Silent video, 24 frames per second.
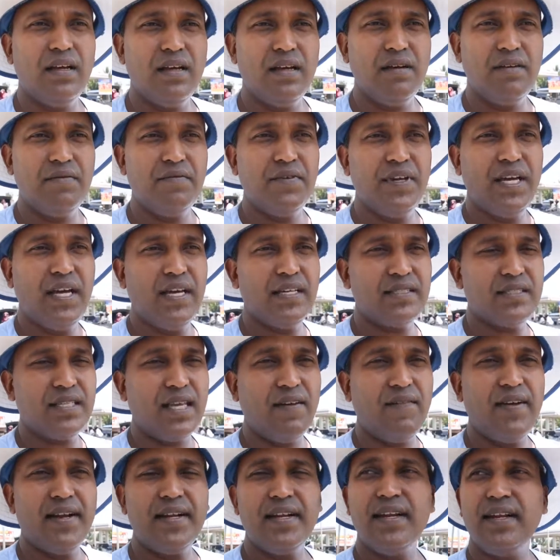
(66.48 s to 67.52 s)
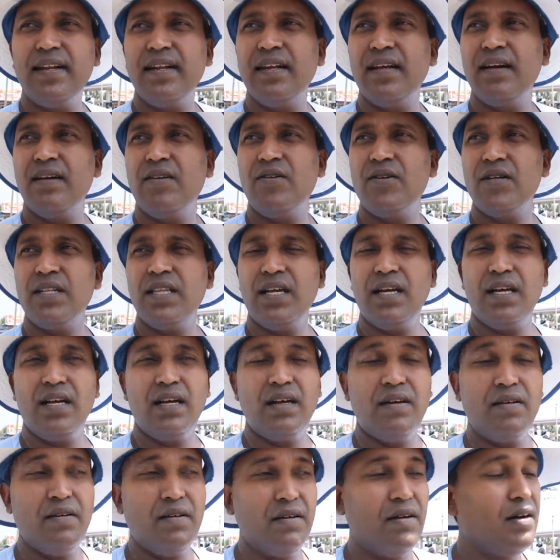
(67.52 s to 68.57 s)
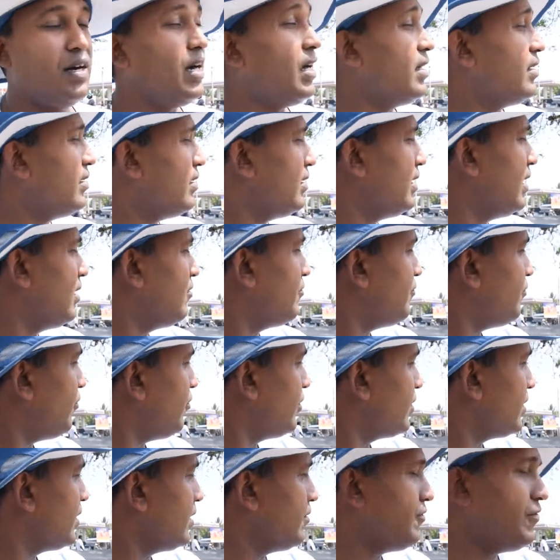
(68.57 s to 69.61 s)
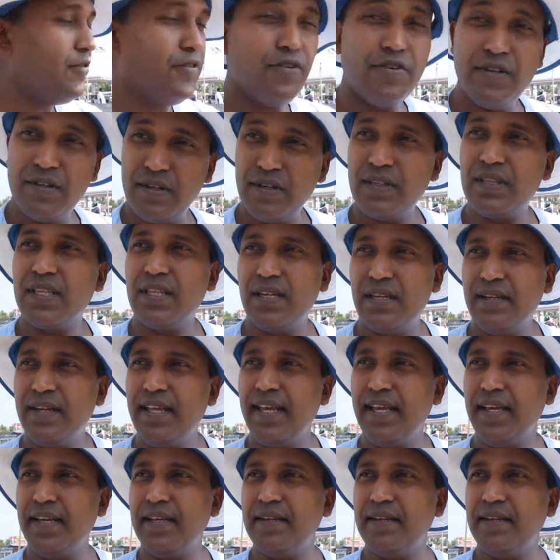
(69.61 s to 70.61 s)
uh, we are excavating on the 144th day.